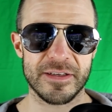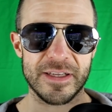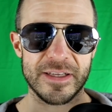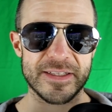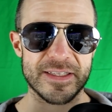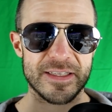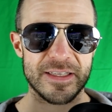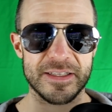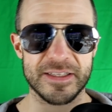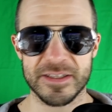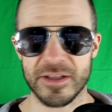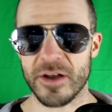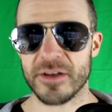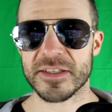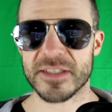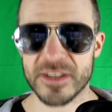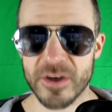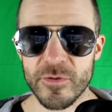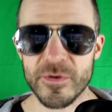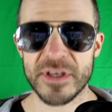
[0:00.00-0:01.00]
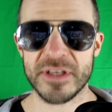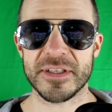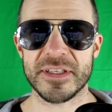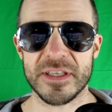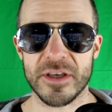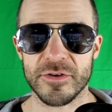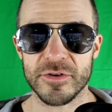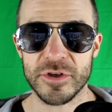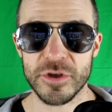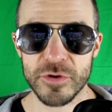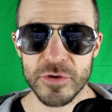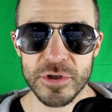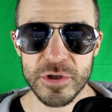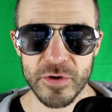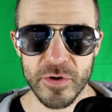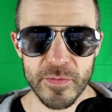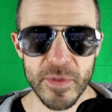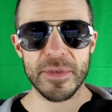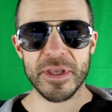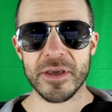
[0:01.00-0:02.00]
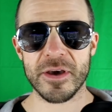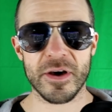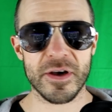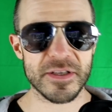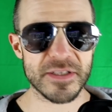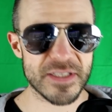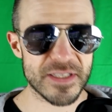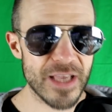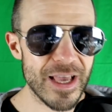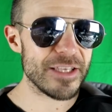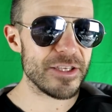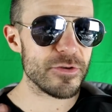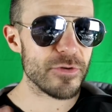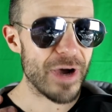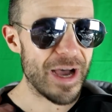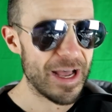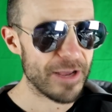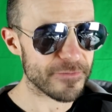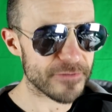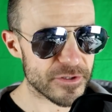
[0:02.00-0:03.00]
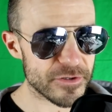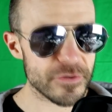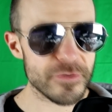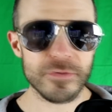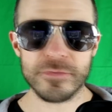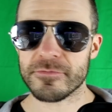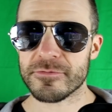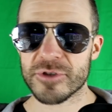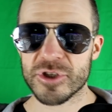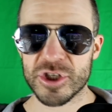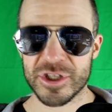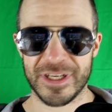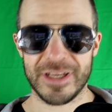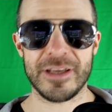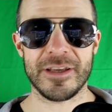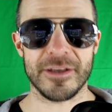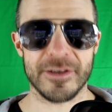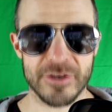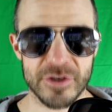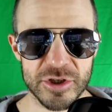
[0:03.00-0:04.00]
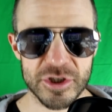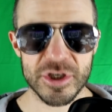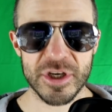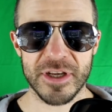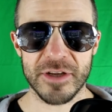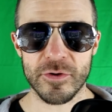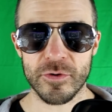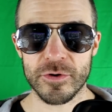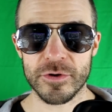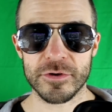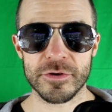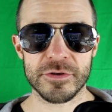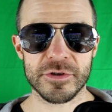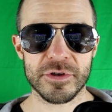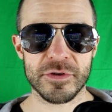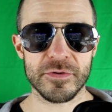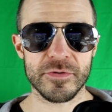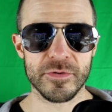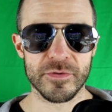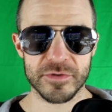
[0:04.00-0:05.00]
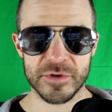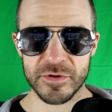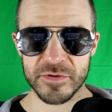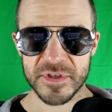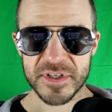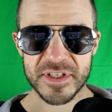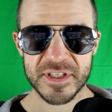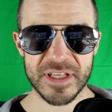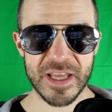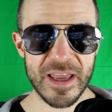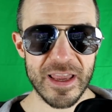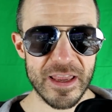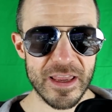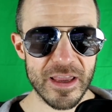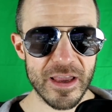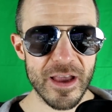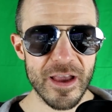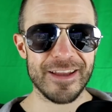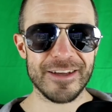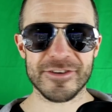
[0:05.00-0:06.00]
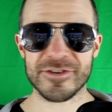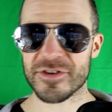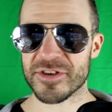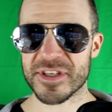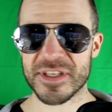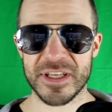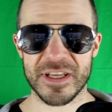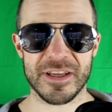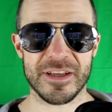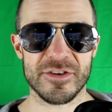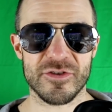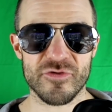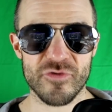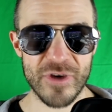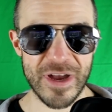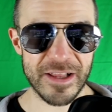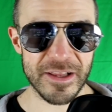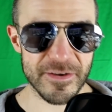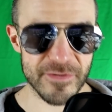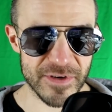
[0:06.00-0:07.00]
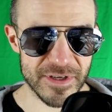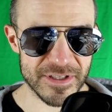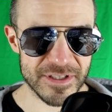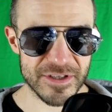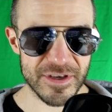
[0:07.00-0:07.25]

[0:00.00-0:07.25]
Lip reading: It's not so easy on YouTube because you have to change in order to stay interesting and relevant.